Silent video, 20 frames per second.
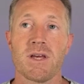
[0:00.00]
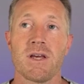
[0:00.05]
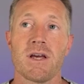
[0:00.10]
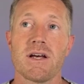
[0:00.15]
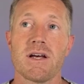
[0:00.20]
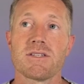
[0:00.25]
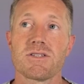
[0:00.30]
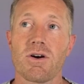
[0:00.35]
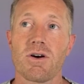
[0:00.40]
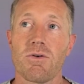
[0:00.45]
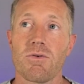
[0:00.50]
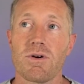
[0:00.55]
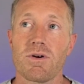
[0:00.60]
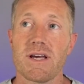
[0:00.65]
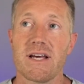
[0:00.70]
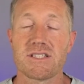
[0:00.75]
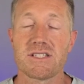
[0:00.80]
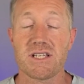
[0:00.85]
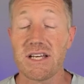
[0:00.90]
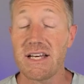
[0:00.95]
And so
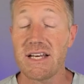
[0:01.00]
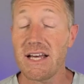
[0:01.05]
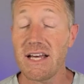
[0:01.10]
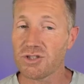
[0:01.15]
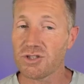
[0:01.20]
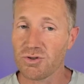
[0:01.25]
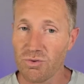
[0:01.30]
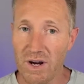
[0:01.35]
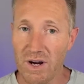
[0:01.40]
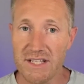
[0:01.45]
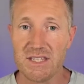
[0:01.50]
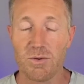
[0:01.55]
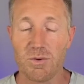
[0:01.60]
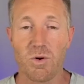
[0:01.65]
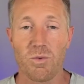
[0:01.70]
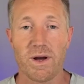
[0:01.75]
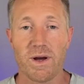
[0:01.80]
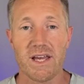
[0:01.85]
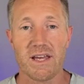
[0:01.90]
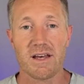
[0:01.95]
it's it's great that we're
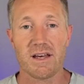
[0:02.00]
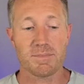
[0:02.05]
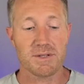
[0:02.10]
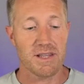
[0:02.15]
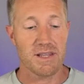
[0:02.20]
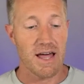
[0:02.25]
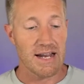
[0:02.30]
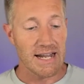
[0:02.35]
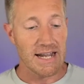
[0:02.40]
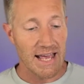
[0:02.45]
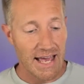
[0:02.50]
waking up to that.